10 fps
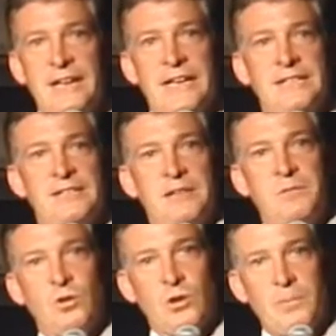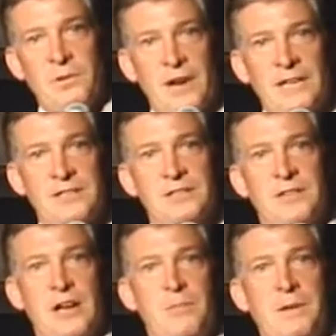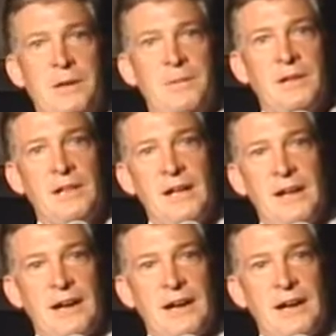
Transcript: is that corporations are not people.